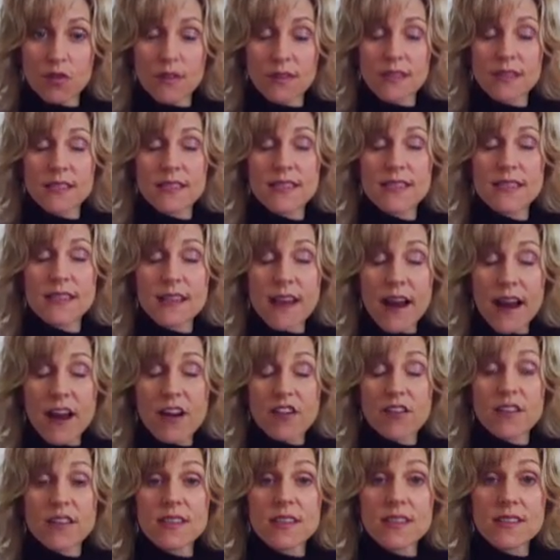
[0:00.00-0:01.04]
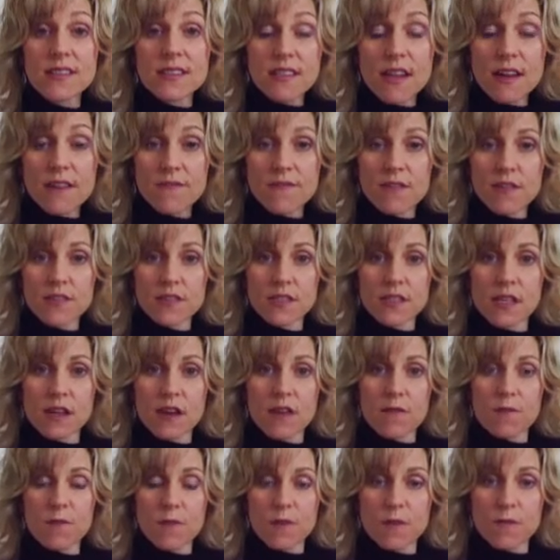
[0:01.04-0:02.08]
the desire to stuff
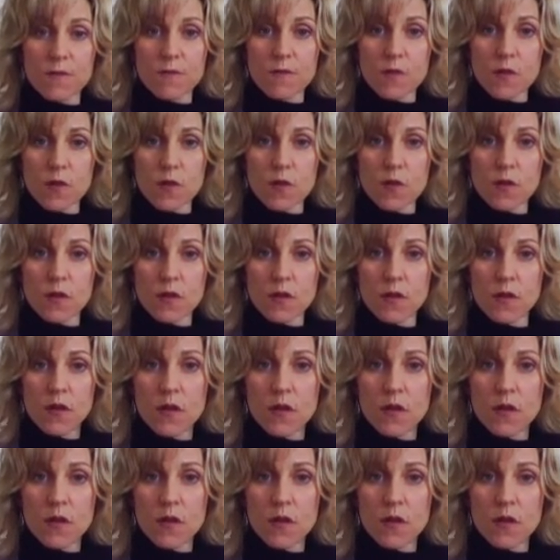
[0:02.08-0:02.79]
yourself with food,